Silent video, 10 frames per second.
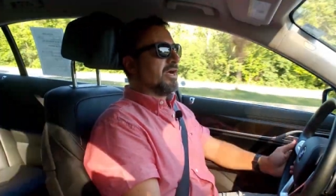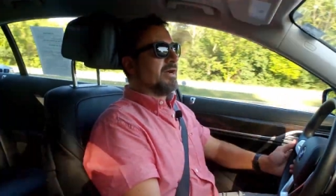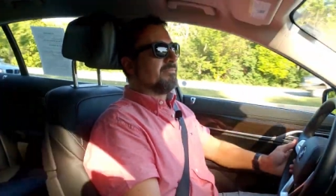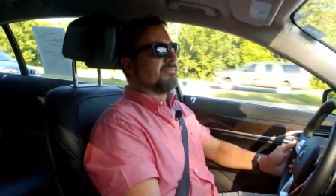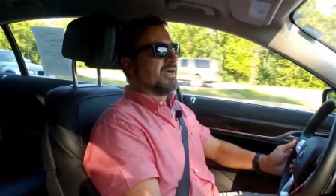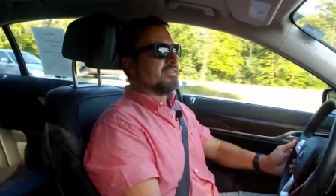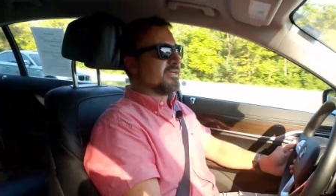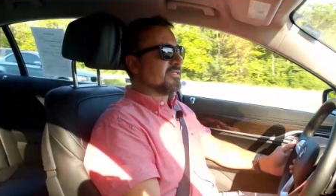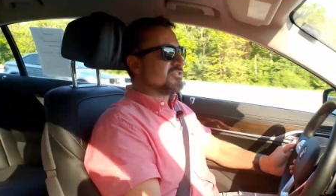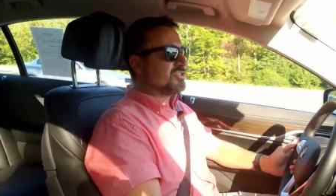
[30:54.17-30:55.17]
Um, I
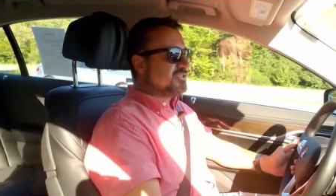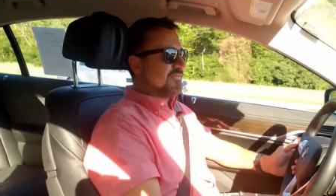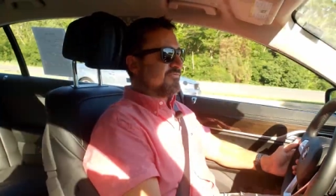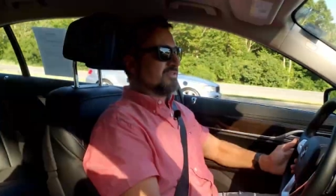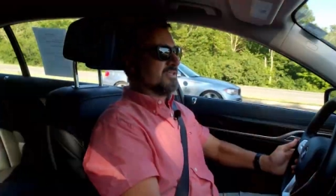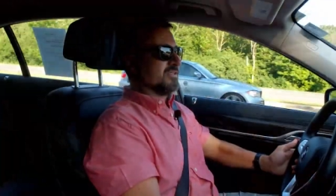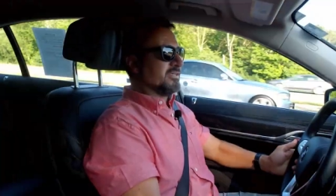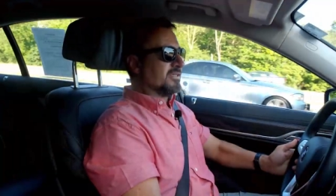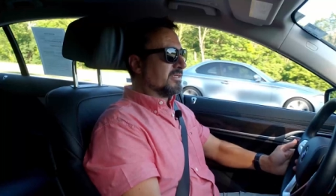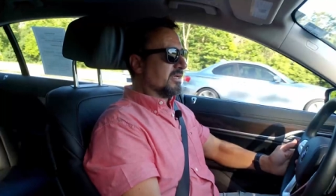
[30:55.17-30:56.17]
think it's
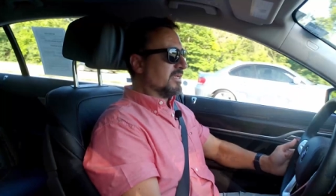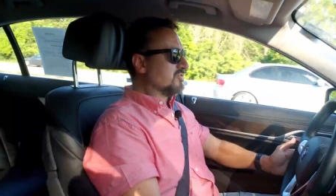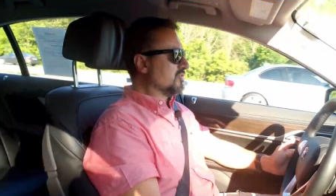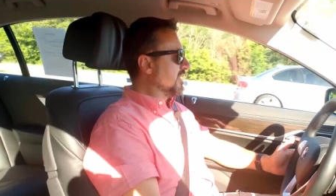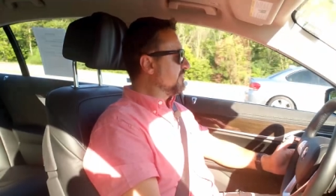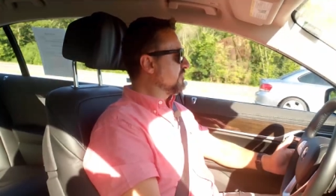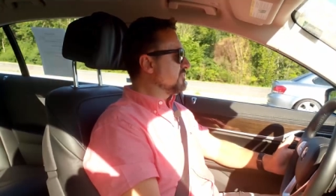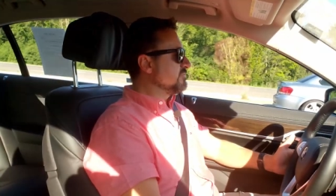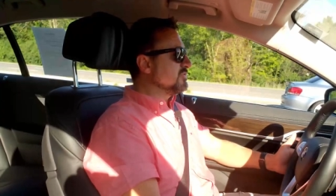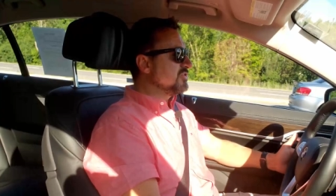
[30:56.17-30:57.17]
definitely a
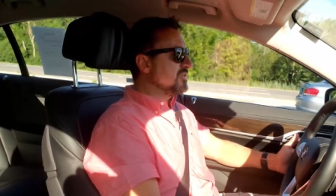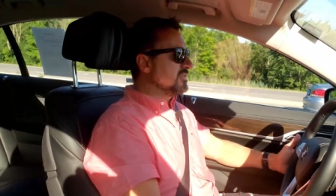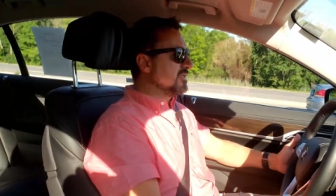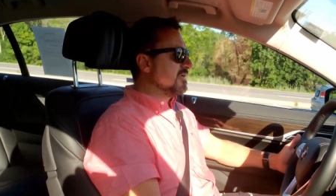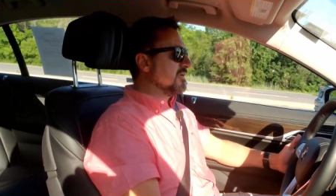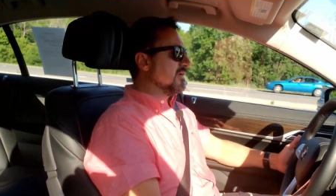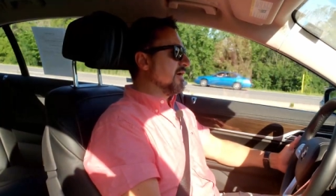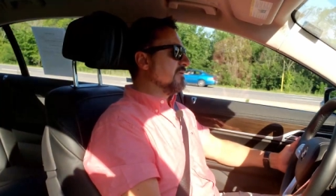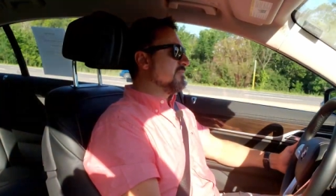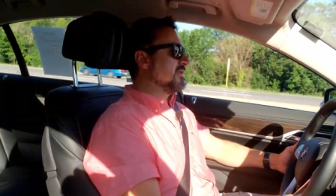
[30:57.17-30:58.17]
driver's machine.
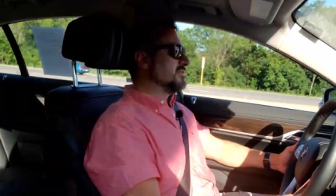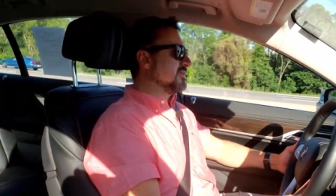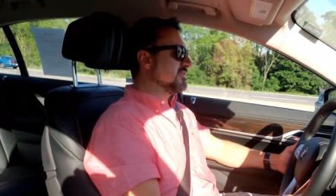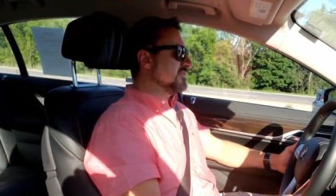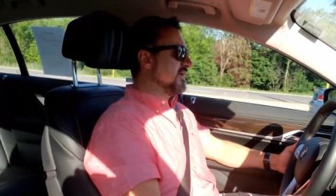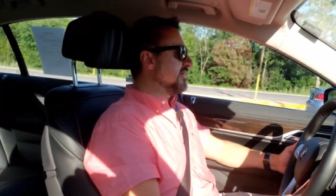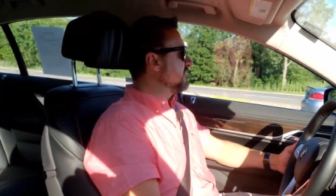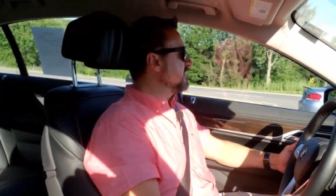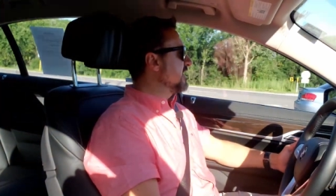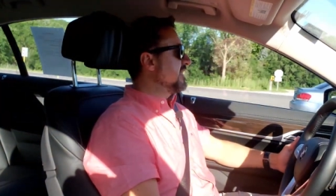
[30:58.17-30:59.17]
Um, it does
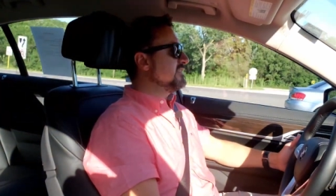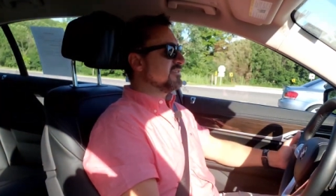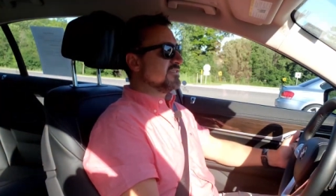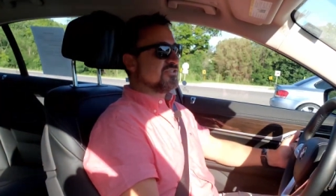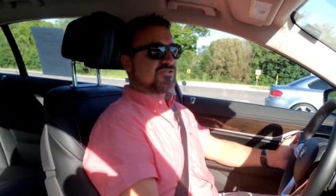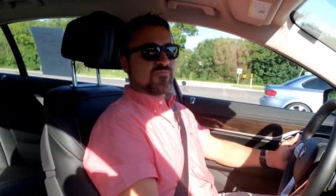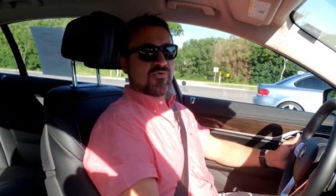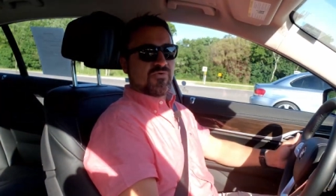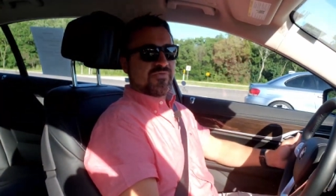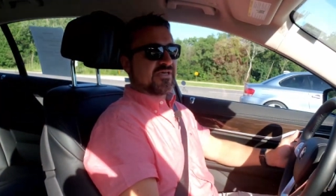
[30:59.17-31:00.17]
have a nice,
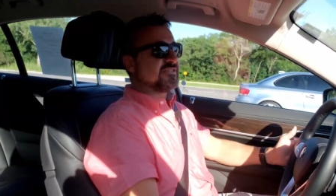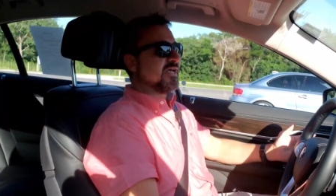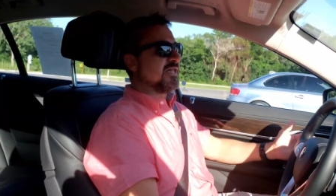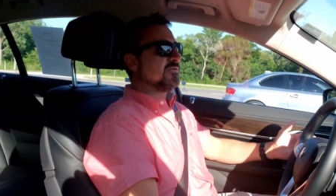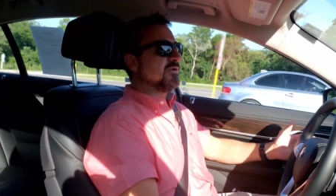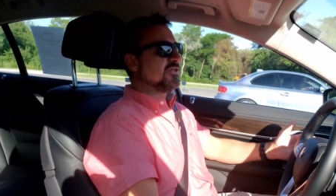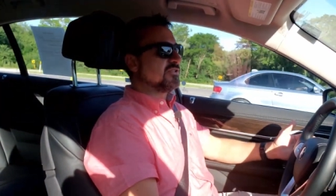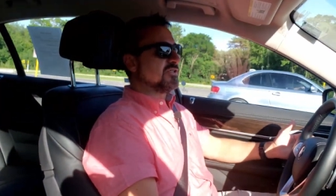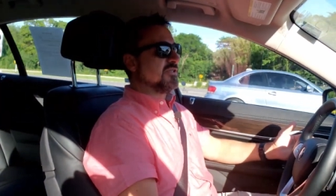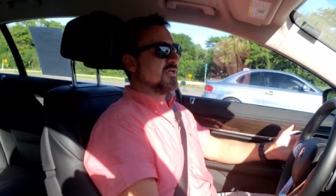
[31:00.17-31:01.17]
smooth
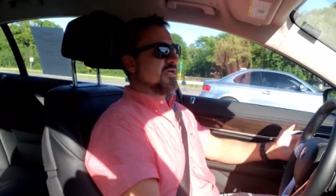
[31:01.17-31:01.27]
acceleration.